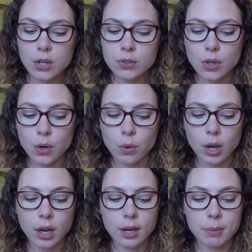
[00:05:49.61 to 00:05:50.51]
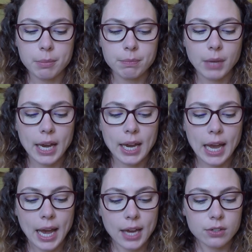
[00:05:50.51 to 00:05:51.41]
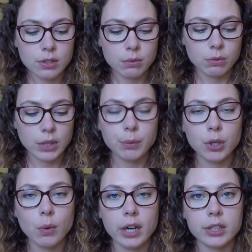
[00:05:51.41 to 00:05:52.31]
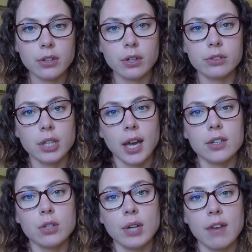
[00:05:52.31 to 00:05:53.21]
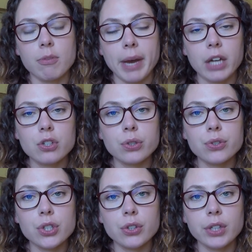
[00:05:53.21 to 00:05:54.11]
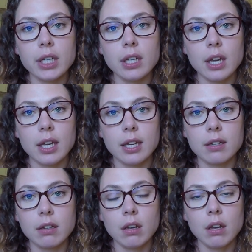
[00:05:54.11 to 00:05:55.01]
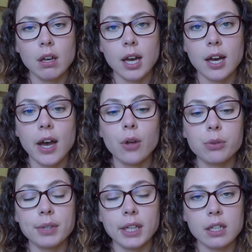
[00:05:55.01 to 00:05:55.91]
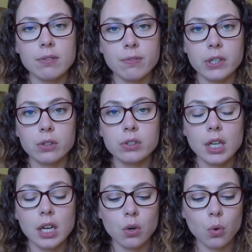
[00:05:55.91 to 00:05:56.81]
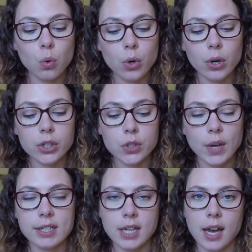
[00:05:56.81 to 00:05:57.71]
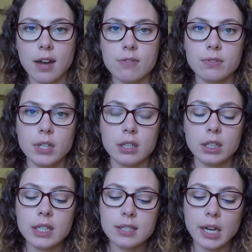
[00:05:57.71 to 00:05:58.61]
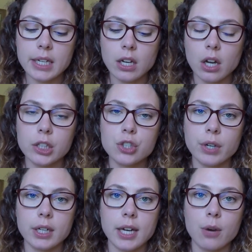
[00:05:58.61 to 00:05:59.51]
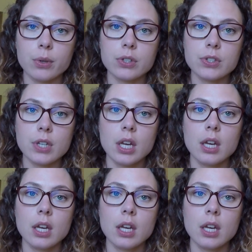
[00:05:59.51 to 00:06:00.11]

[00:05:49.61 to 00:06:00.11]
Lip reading: So they required either you to have a bachelor's degree in a health-related field, or you had to have at least 90 college credit hours